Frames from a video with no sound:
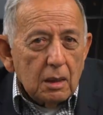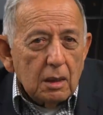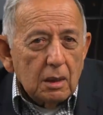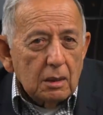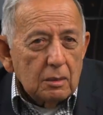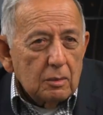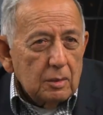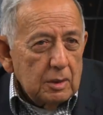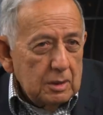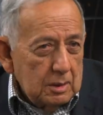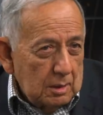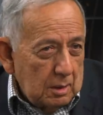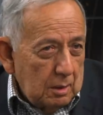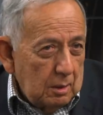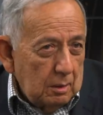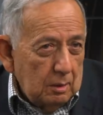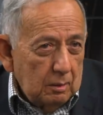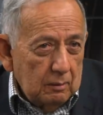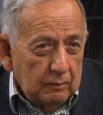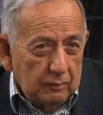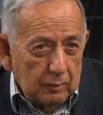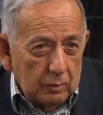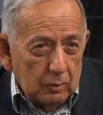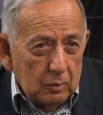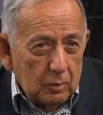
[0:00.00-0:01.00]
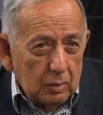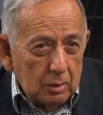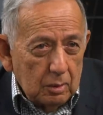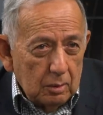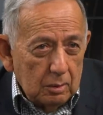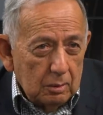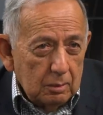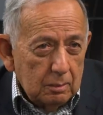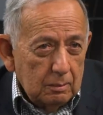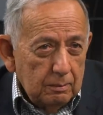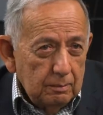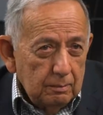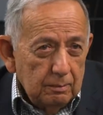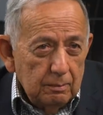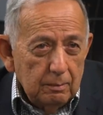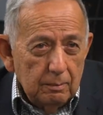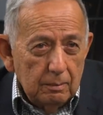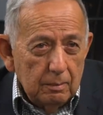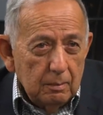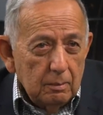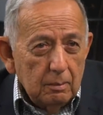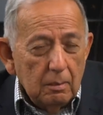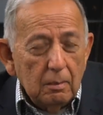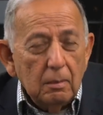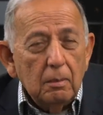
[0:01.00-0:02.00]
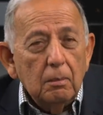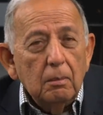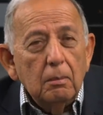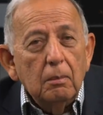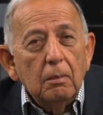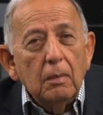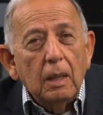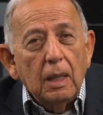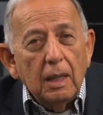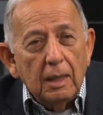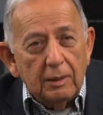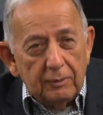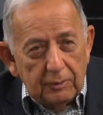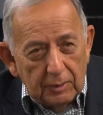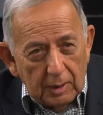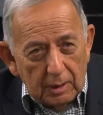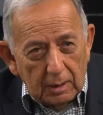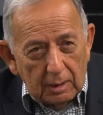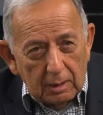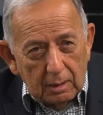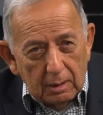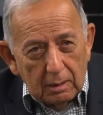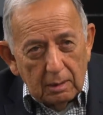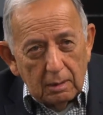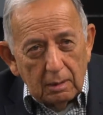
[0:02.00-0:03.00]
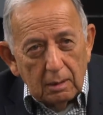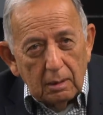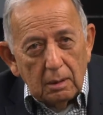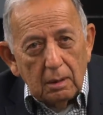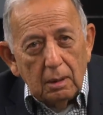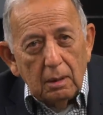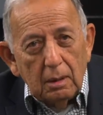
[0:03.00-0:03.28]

countries all over the world, I think,